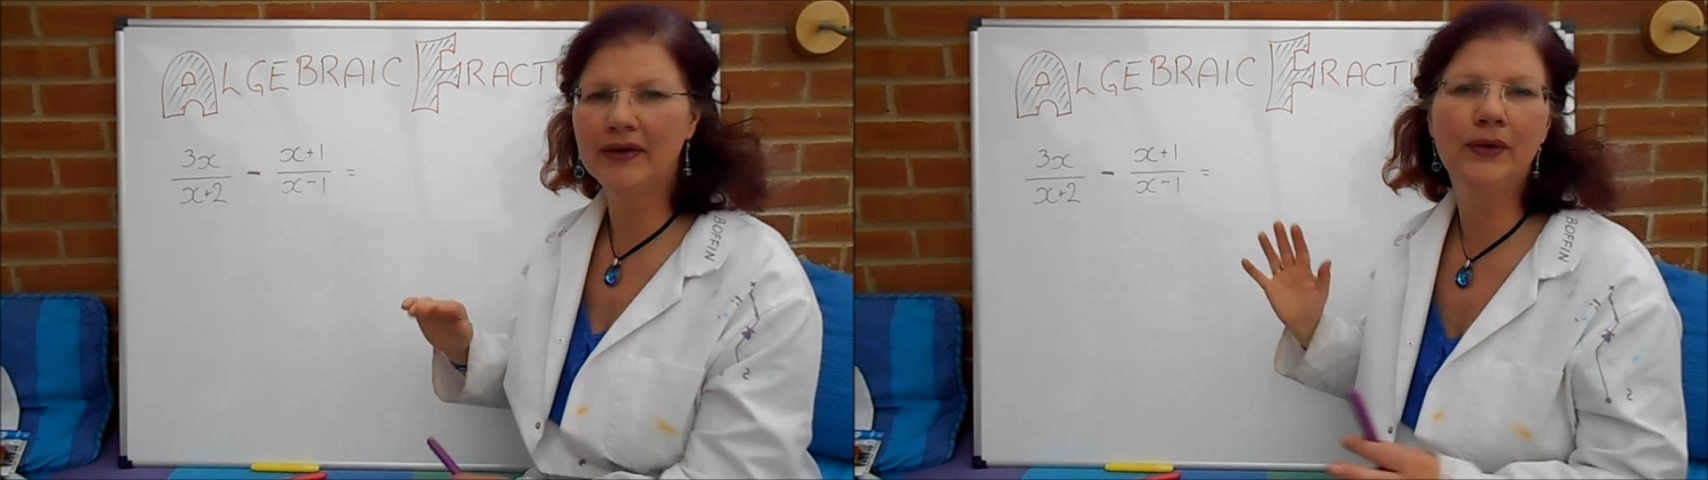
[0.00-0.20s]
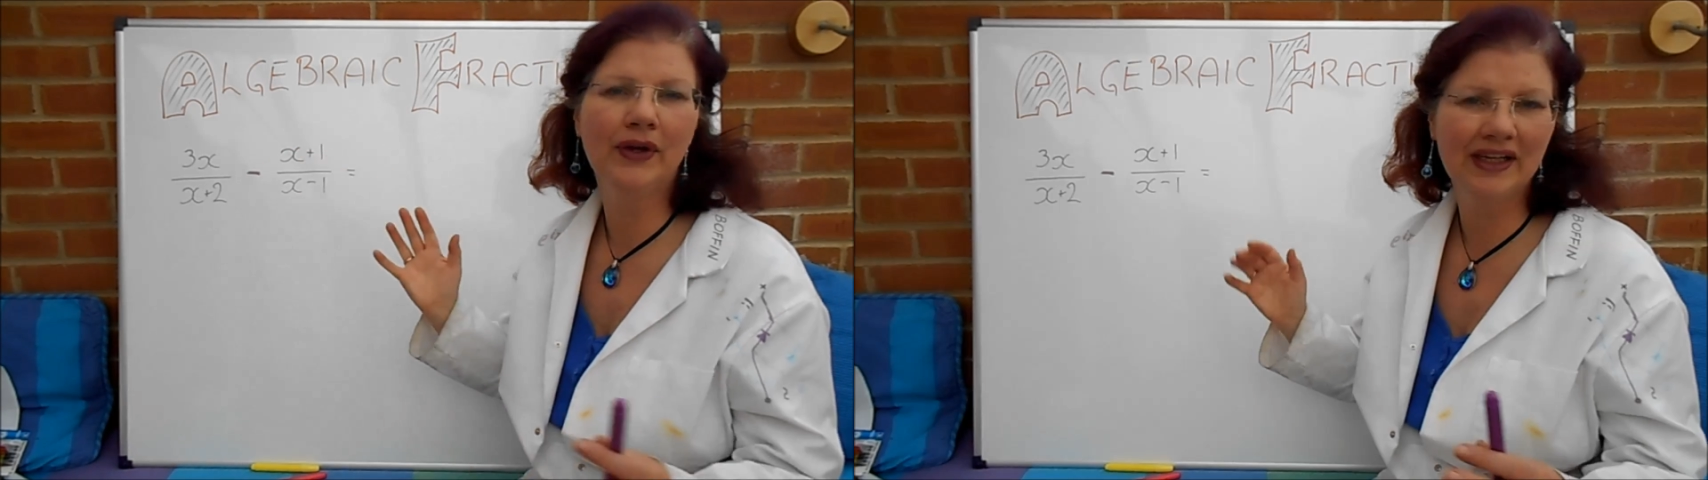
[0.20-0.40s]

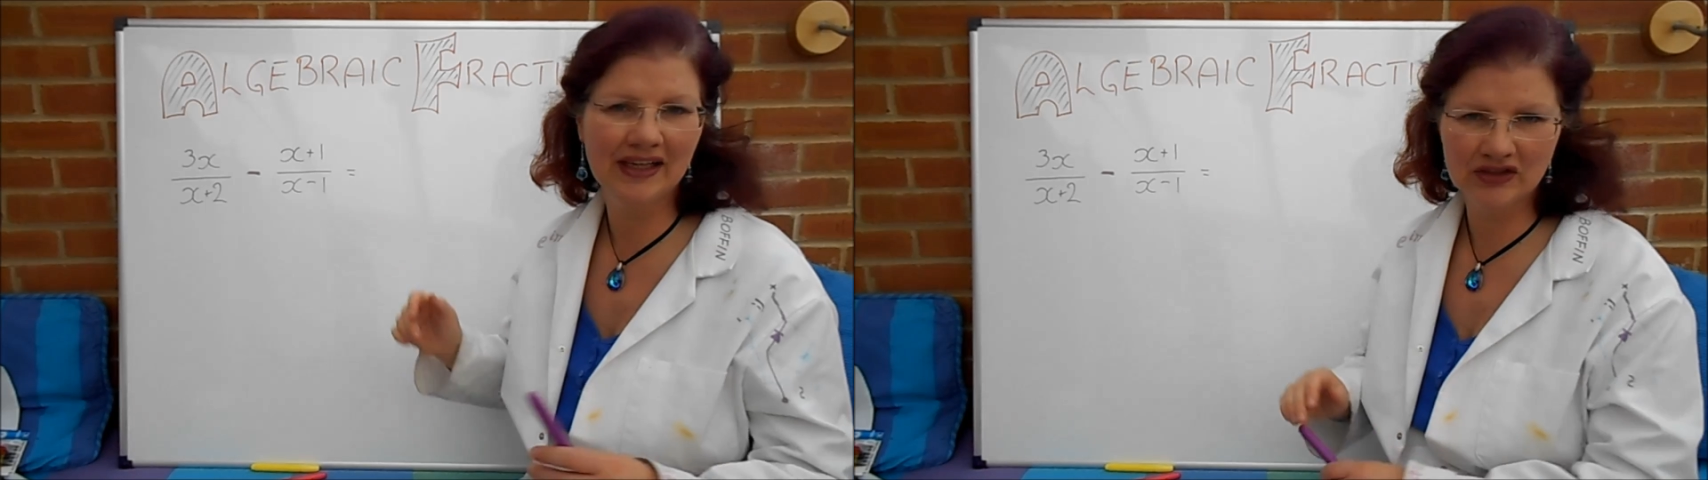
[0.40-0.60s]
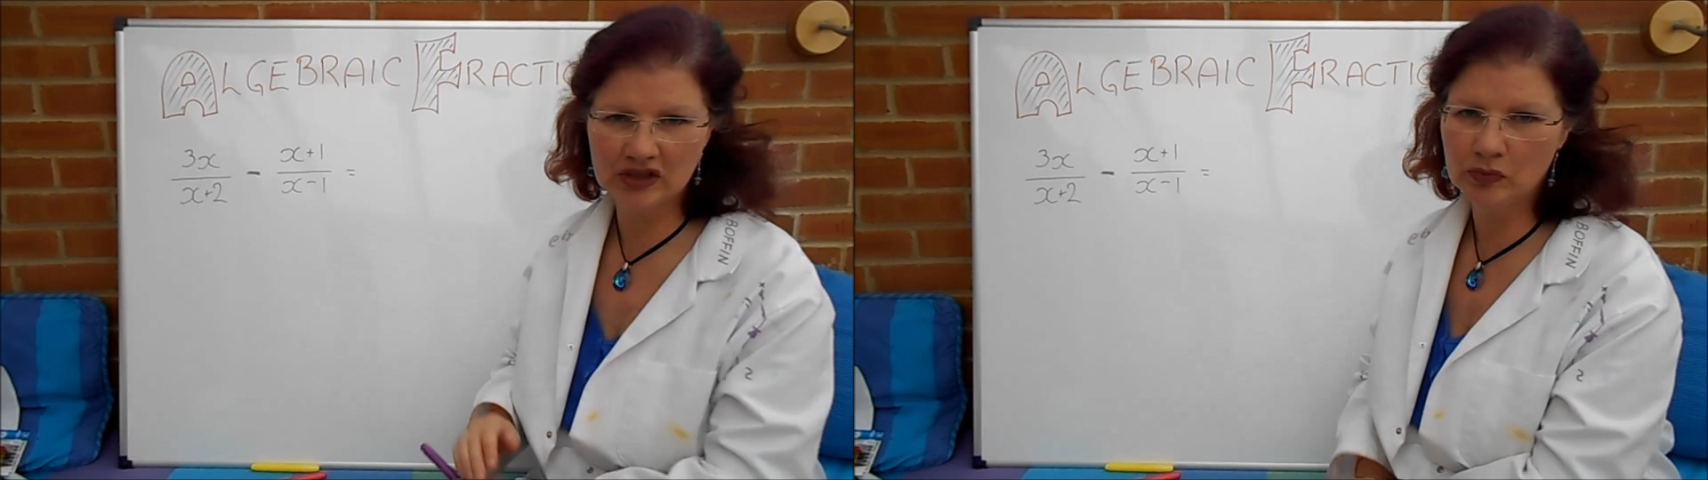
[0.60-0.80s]
and you're going to
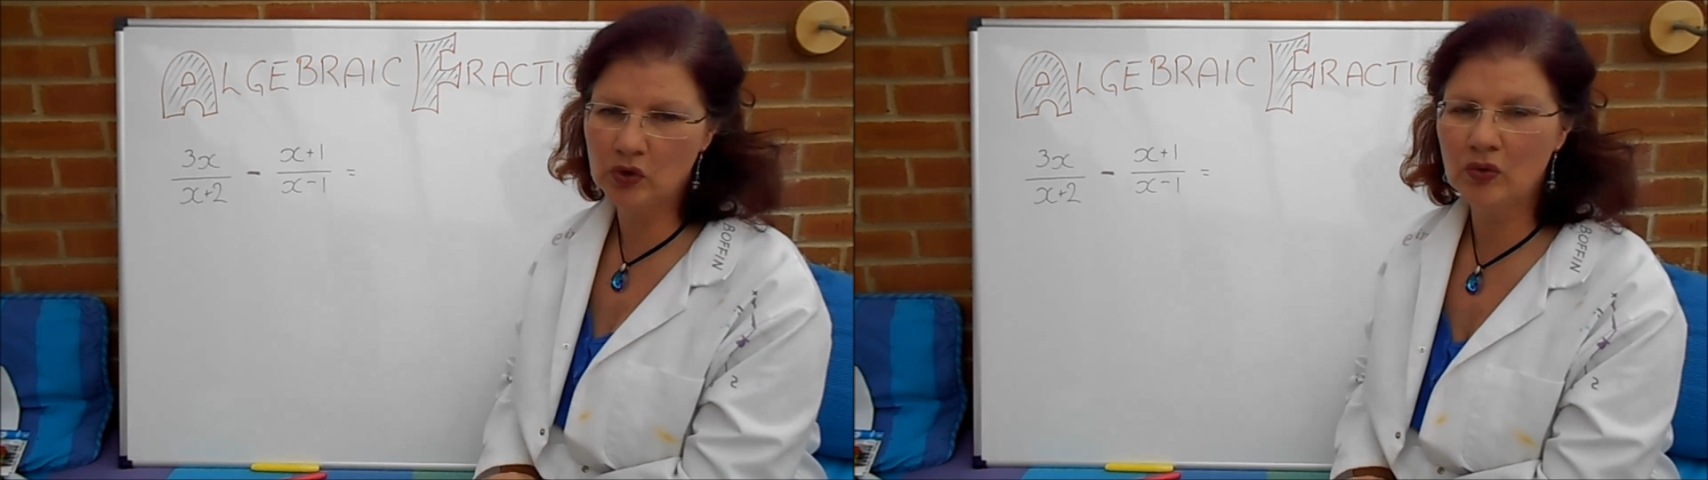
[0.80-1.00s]
get some more